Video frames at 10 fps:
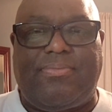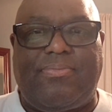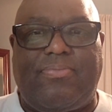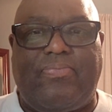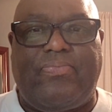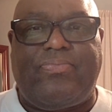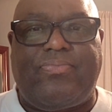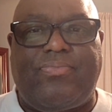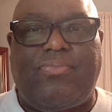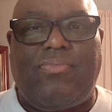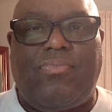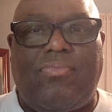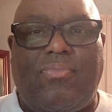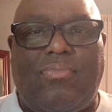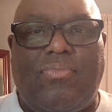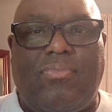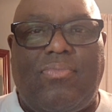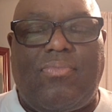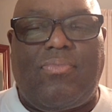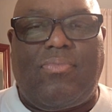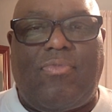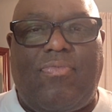(no one is talking)